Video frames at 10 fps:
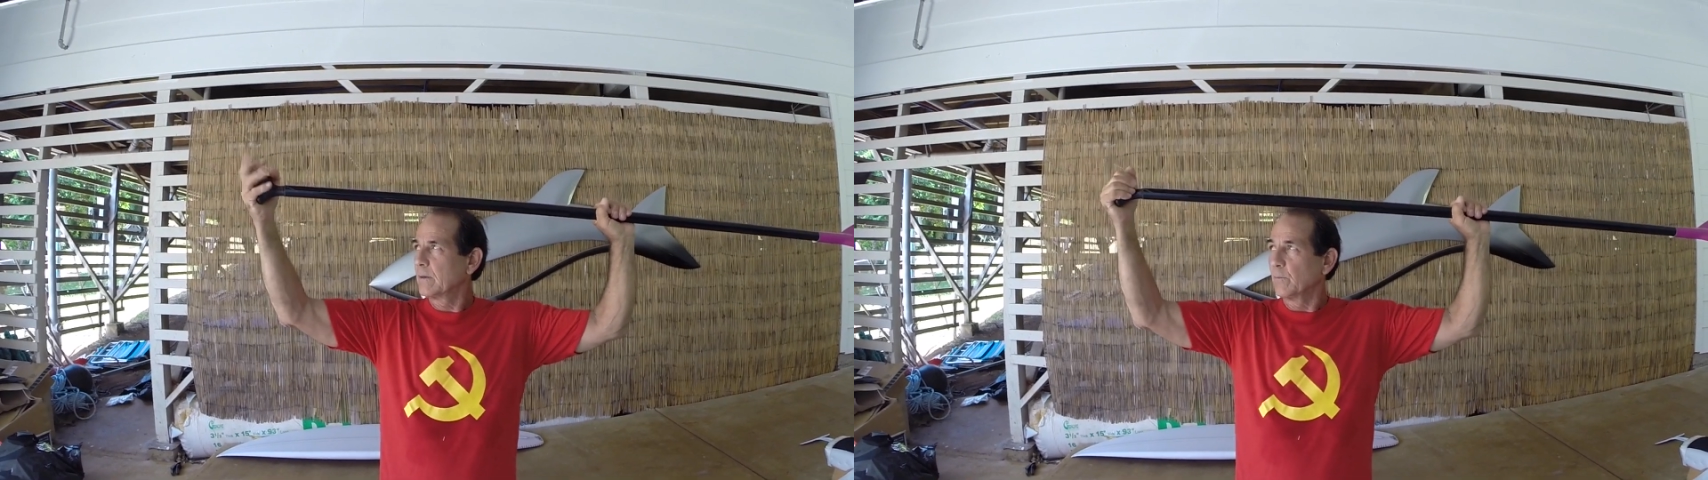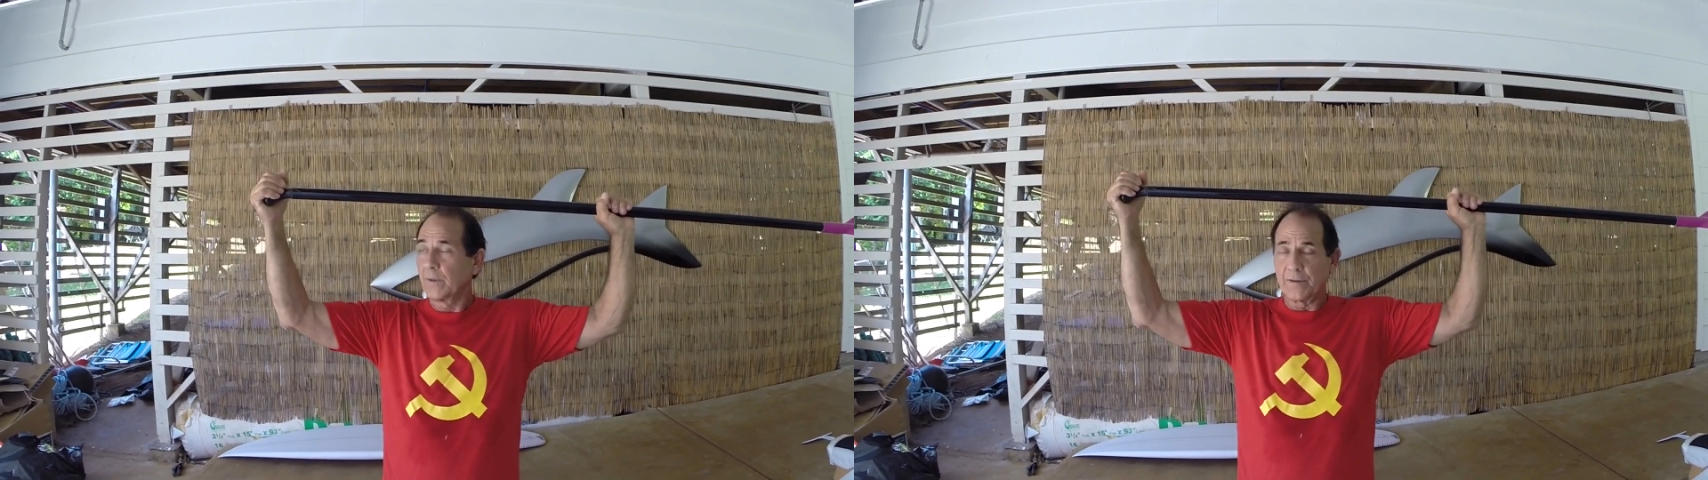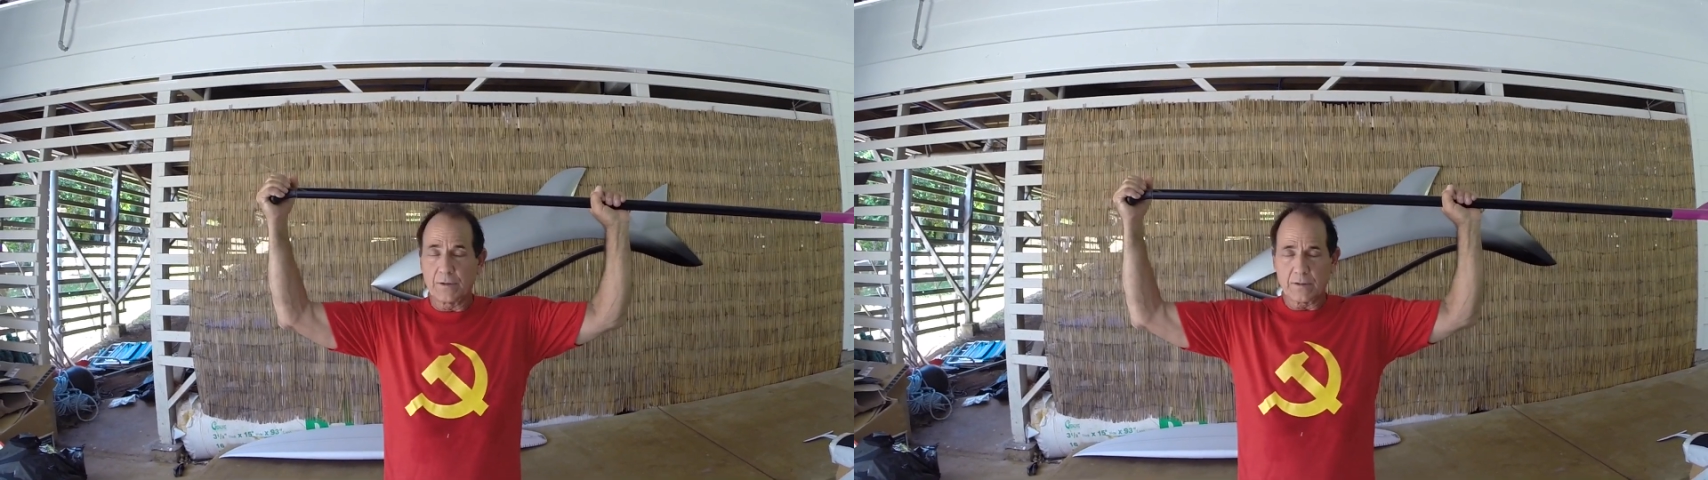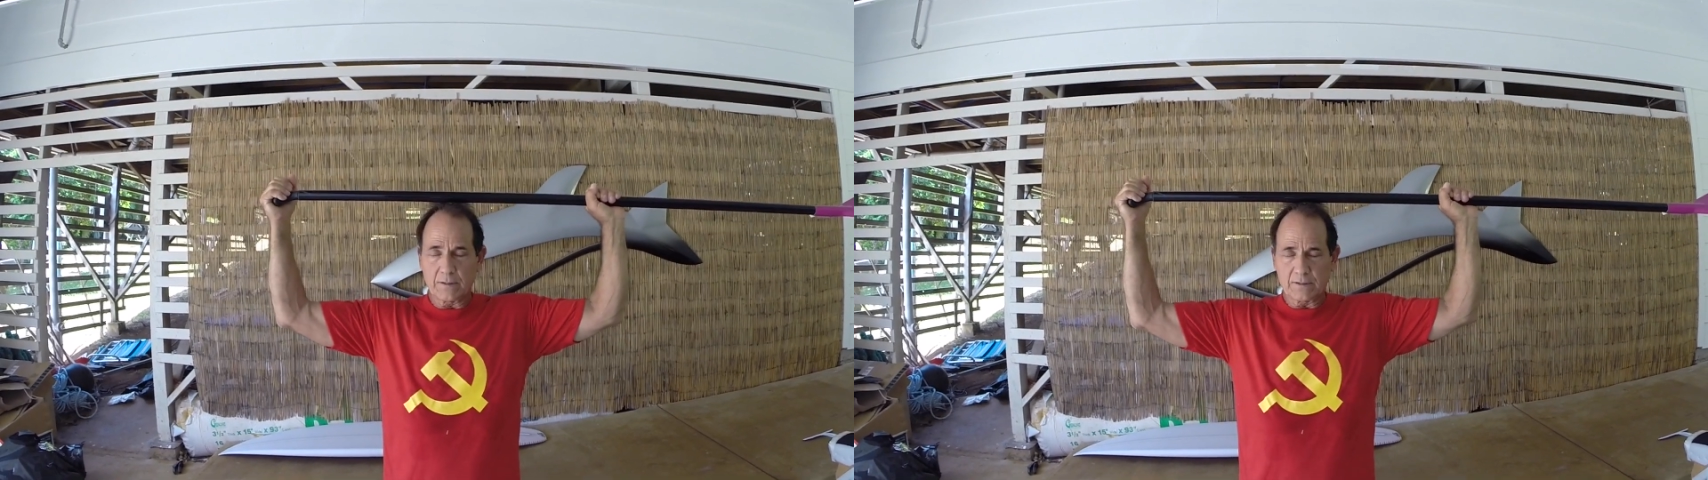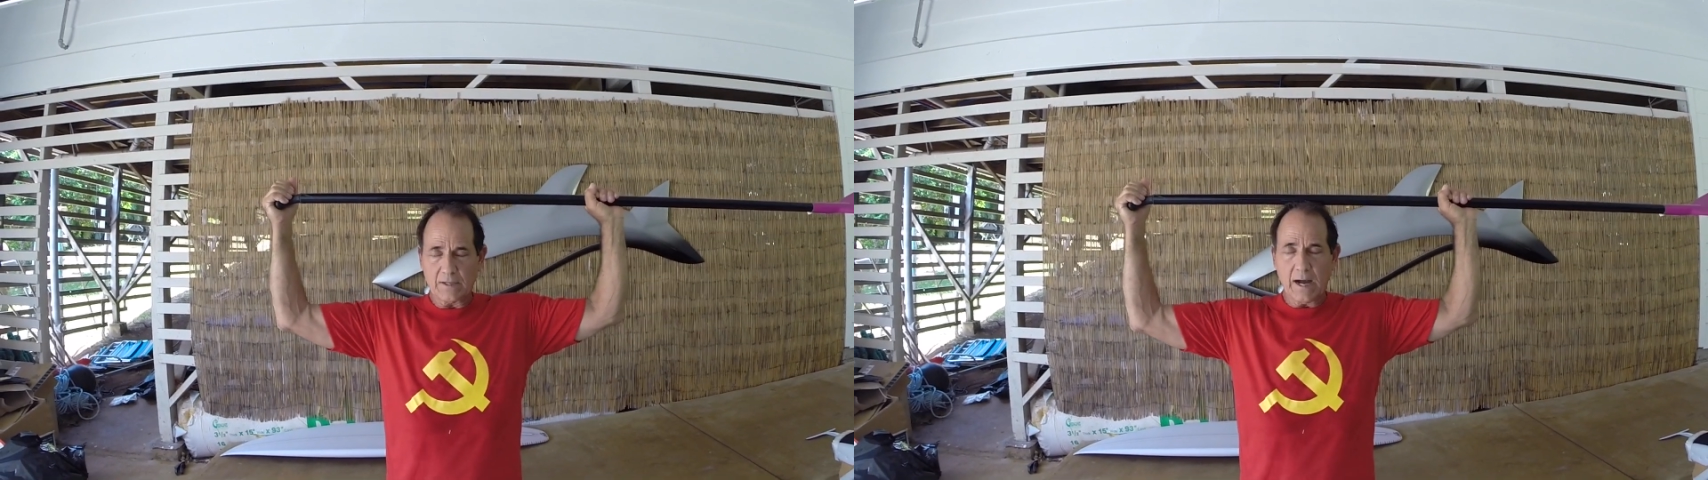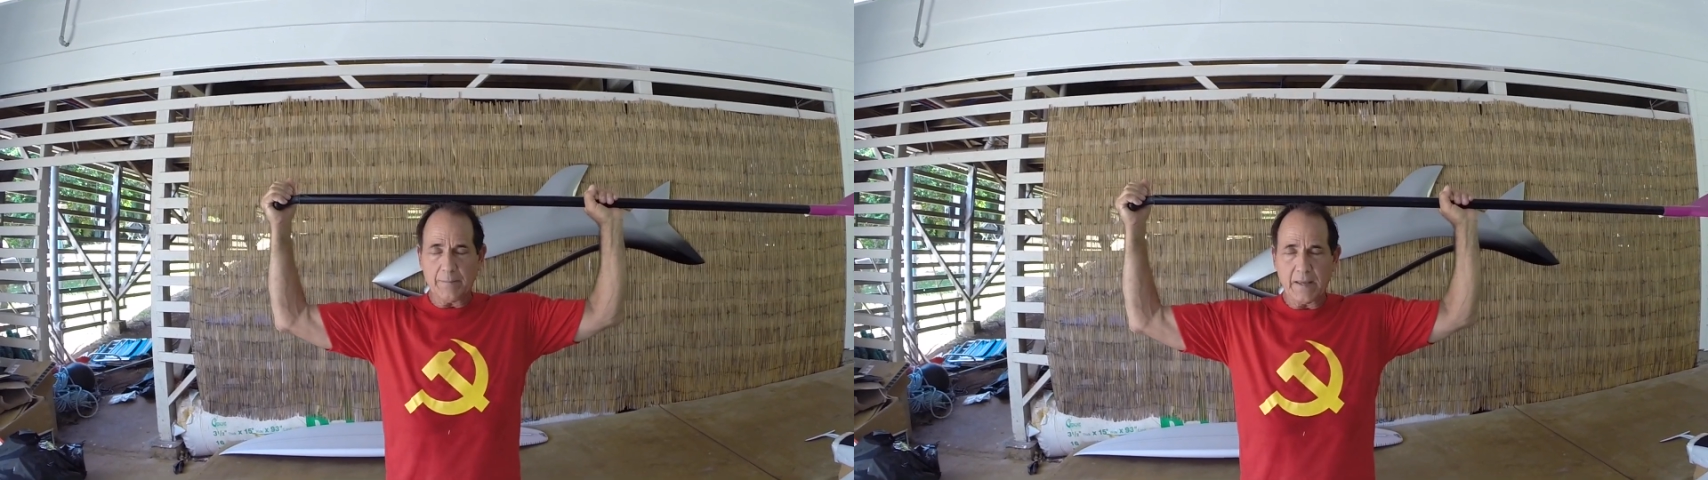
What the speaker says: with your top